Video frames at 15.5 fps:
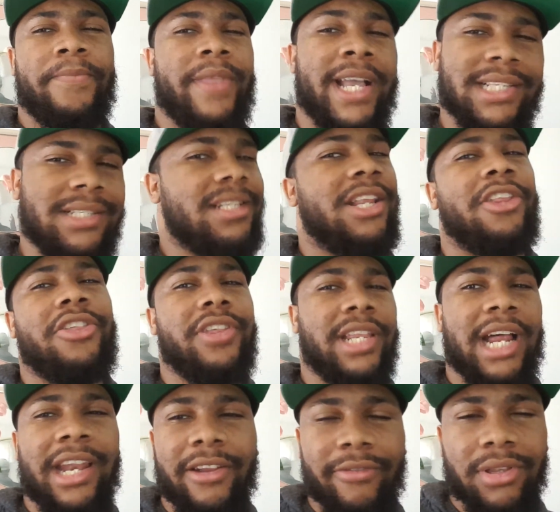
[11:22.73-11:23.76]
That's another
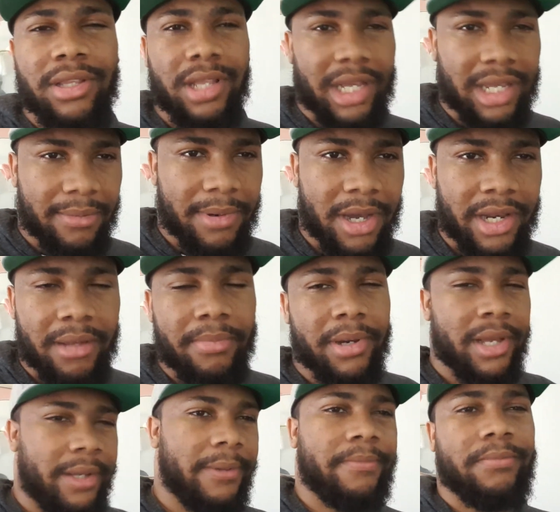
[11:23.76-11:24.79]
thing I didn't really like about it,
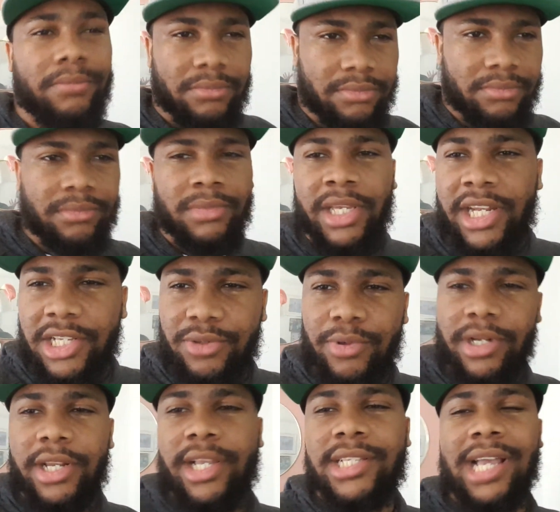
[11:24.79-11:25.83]
but it is
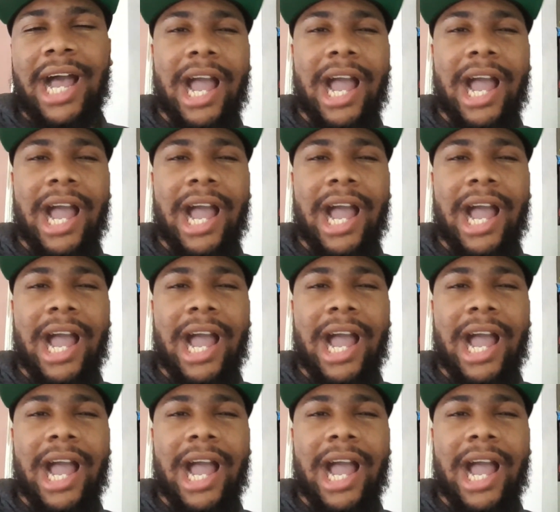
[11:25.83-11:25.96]
what it is.